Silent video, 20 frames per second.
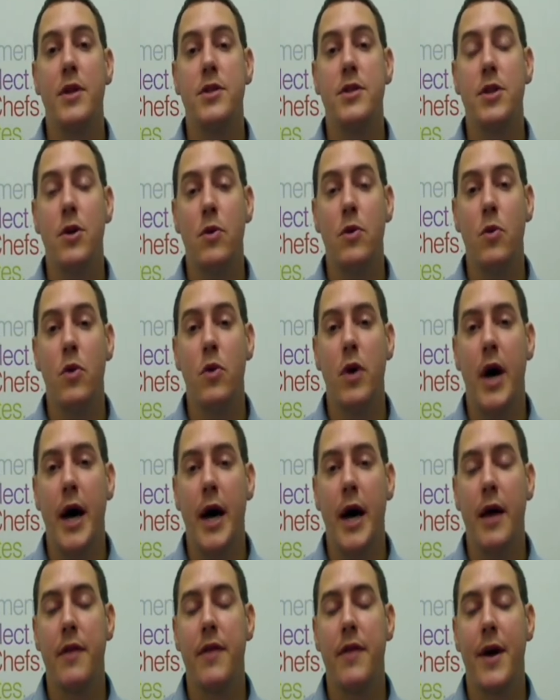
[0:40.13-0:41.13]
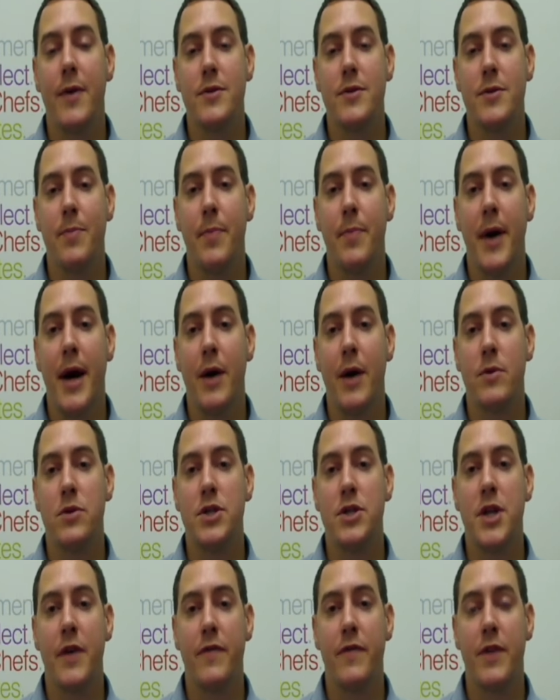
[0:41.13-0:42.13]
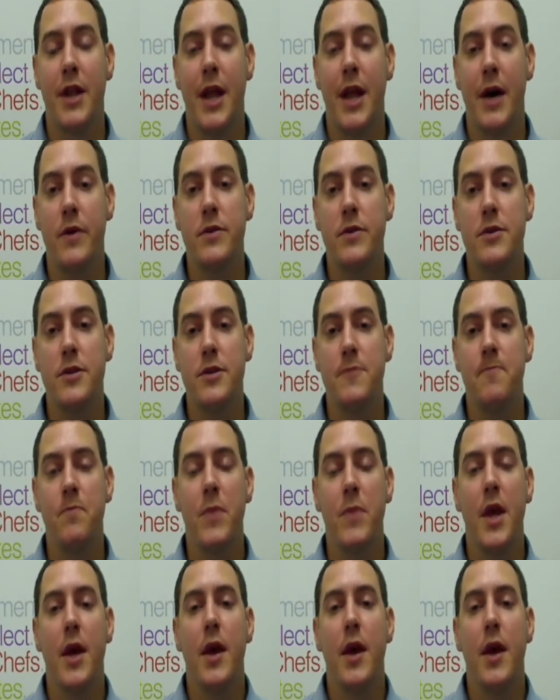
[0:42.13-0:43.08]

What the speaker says: a £2,000 shift allowance.